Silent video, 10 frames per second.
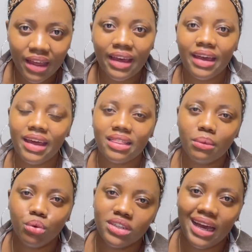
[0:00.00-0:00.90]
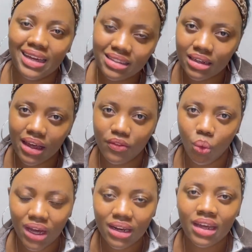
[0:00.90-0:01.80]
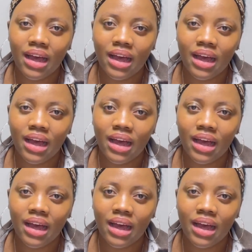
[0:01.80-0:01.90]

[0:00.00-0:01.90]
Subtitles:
And at that point, I didn't have one.